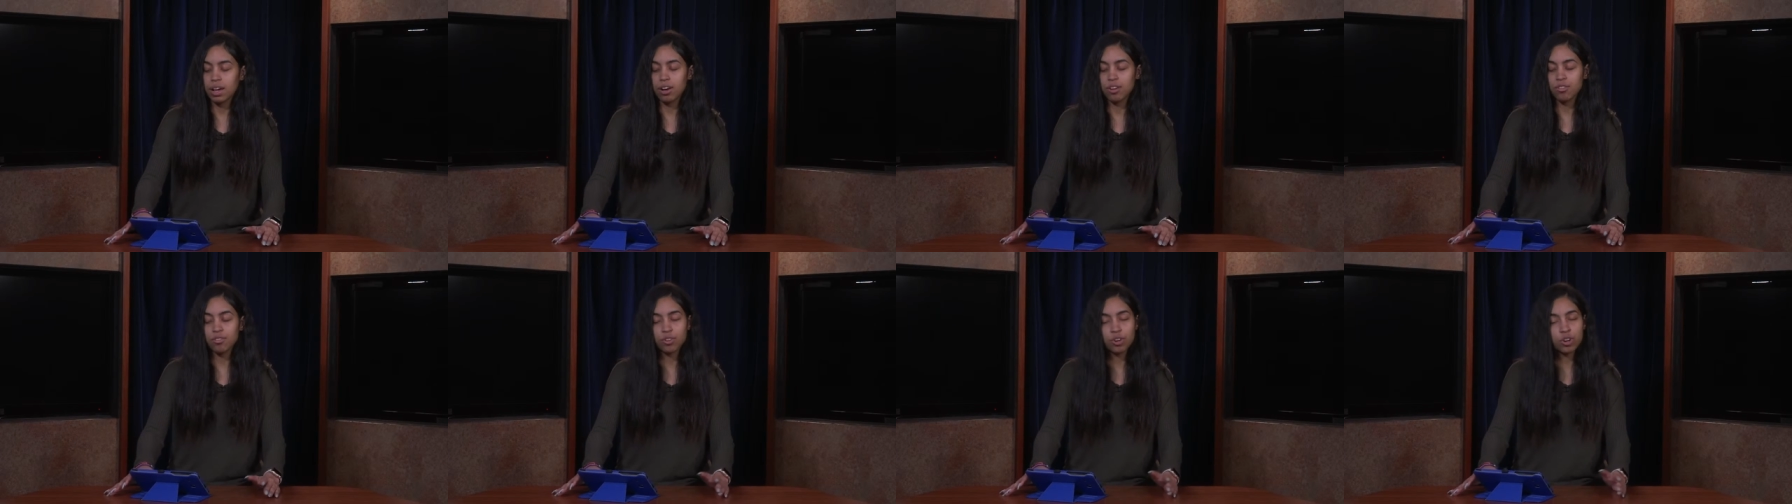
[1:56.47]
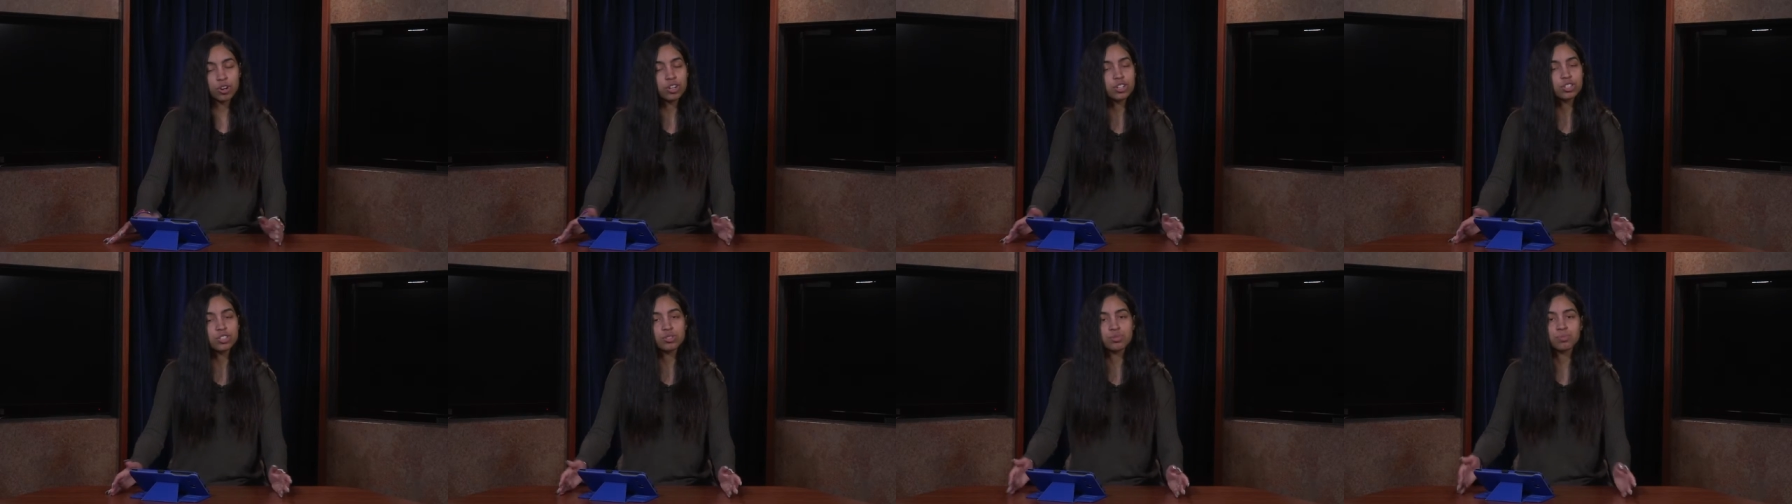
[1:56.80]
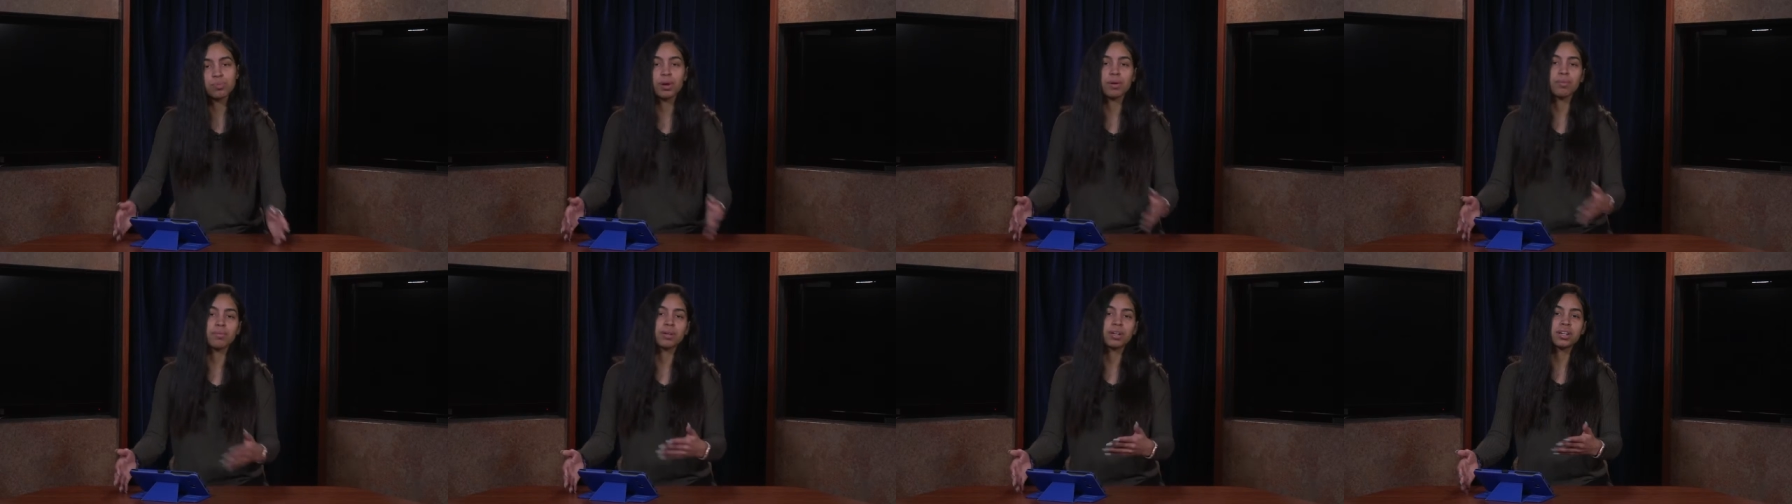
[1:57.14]
Of course, you
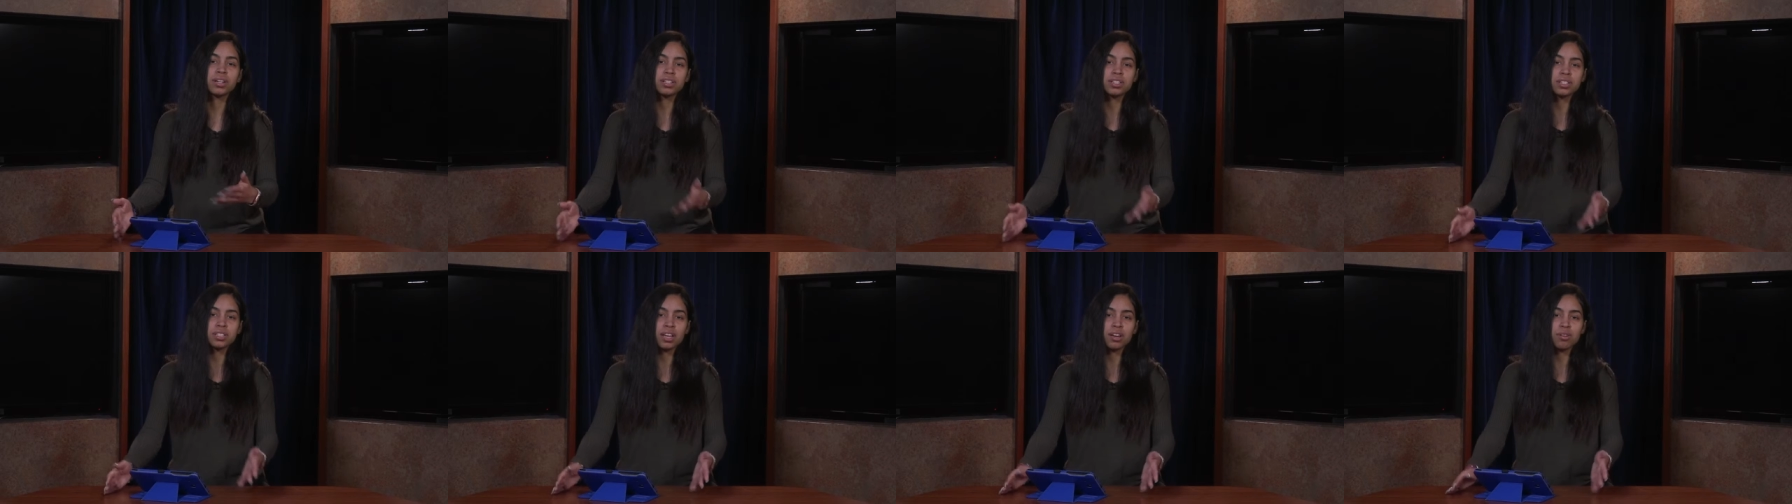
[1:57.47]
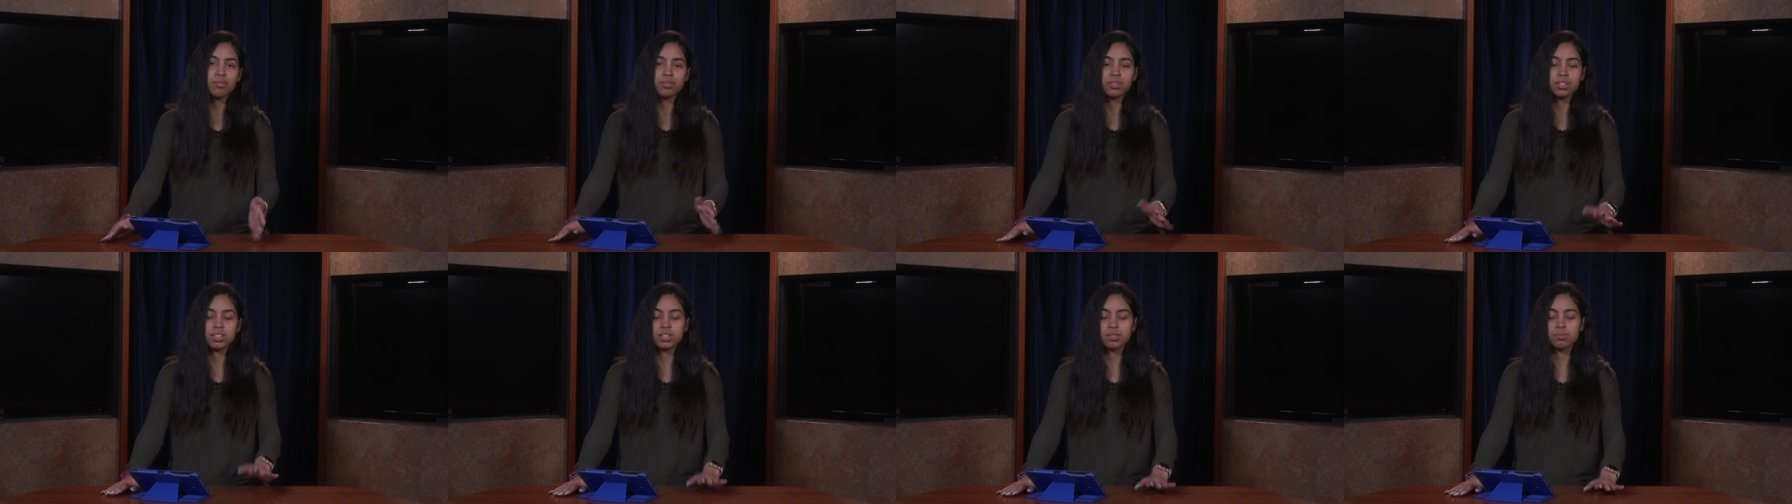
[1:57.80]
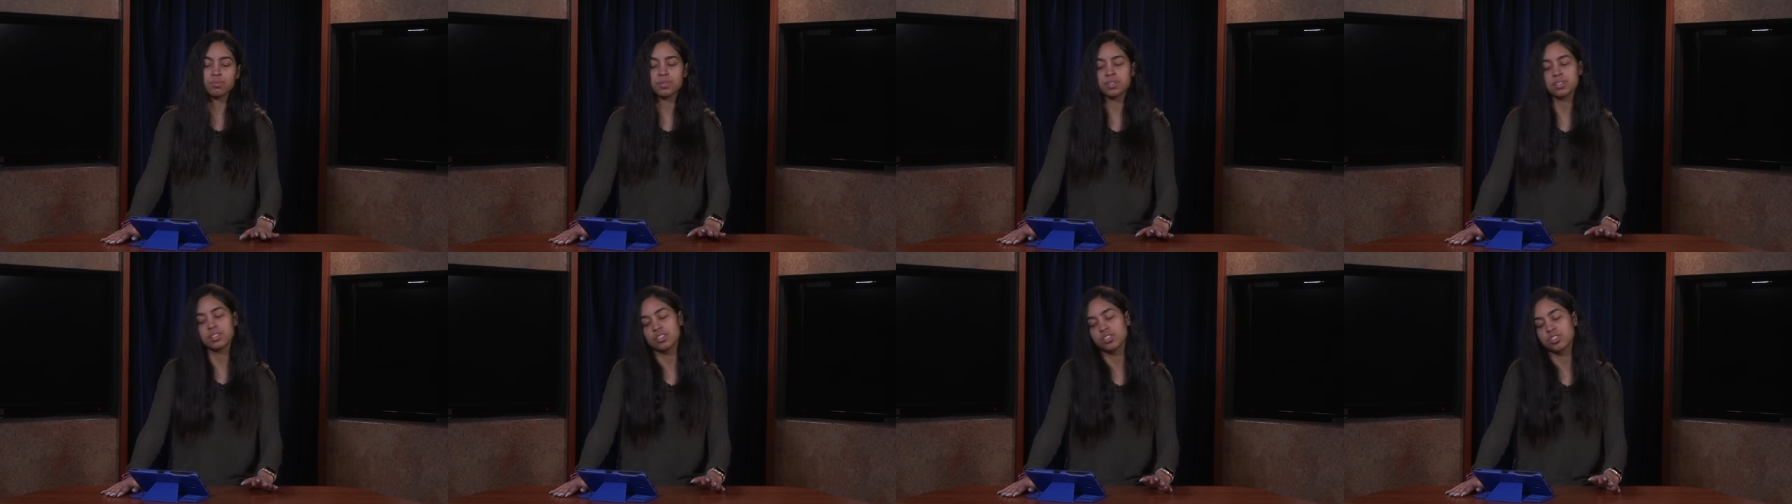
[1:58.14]
might be content with
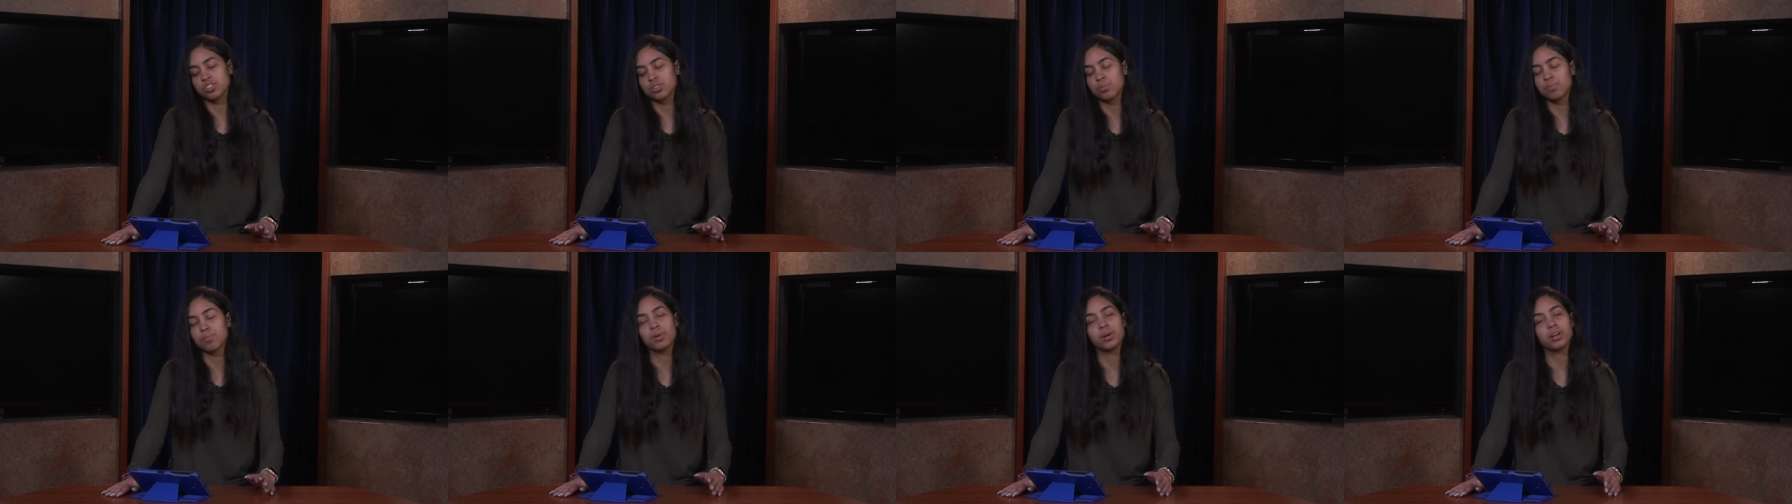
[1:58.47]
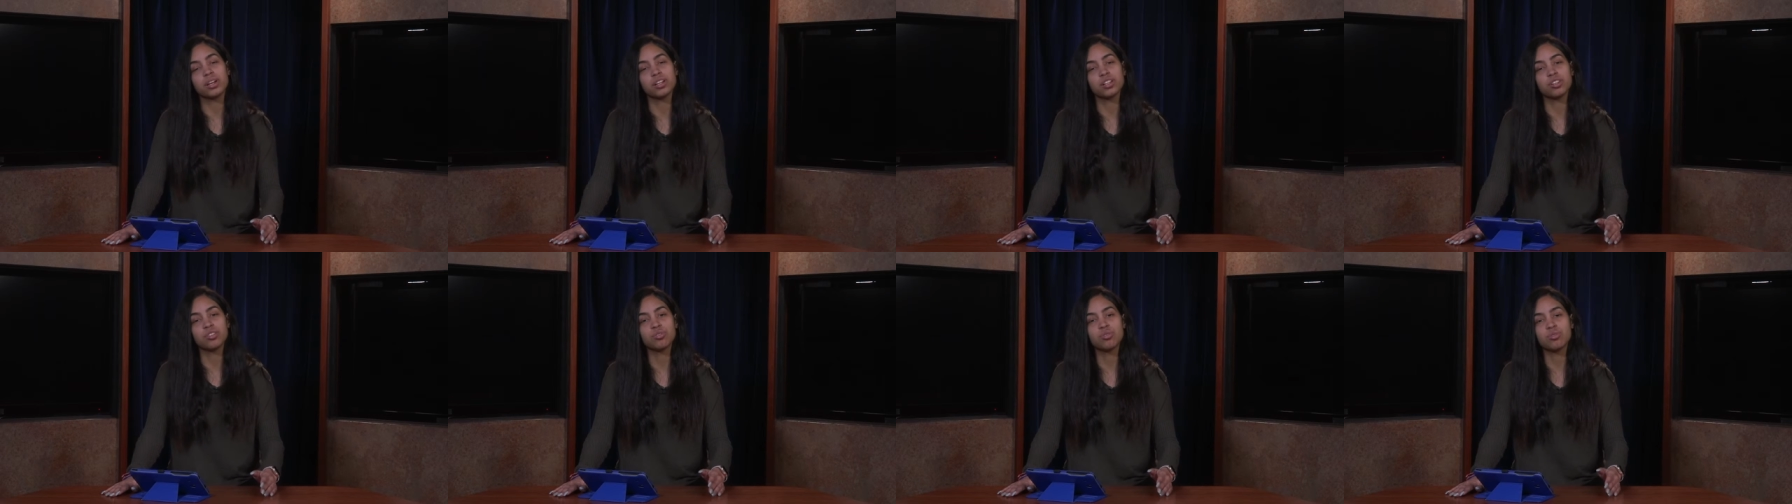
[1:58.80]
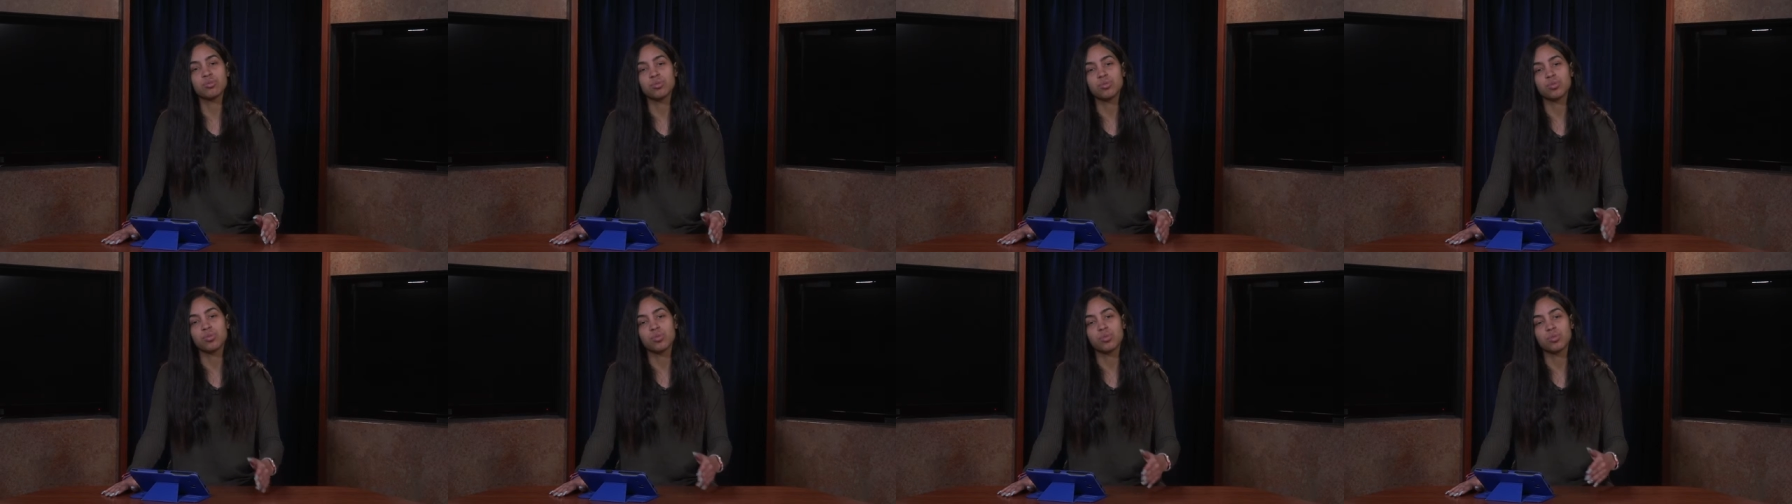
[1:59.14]
this position, but
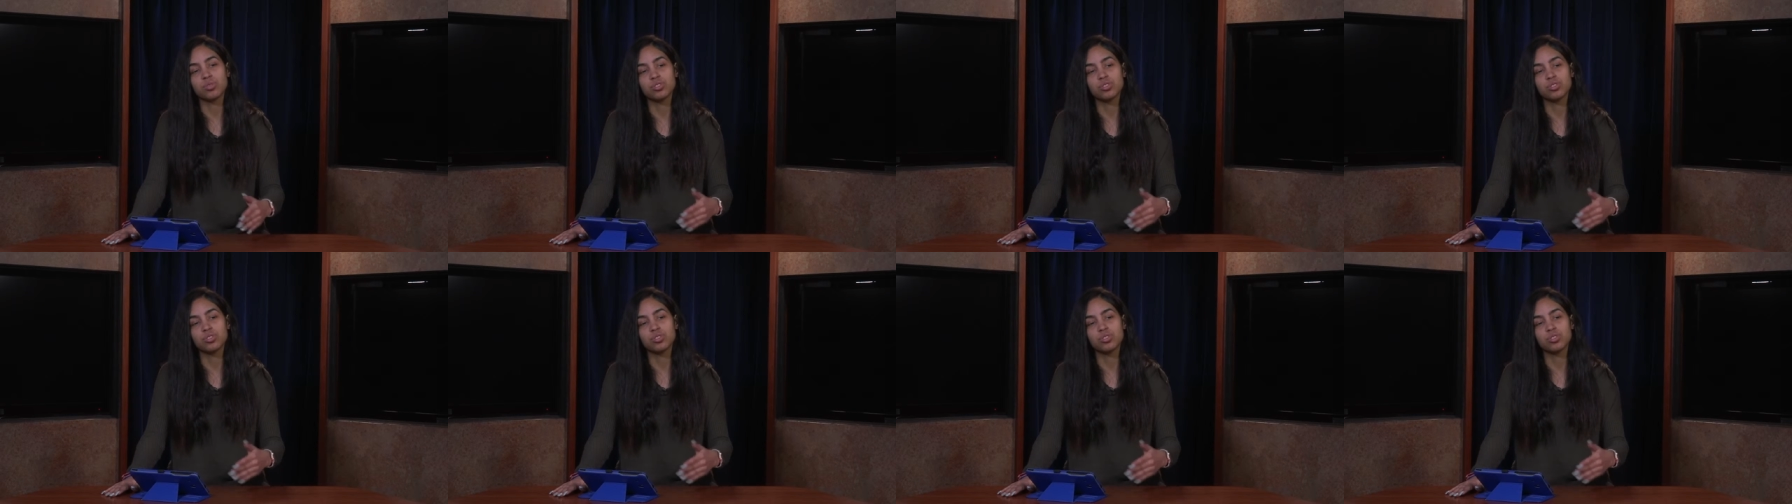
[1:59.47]
you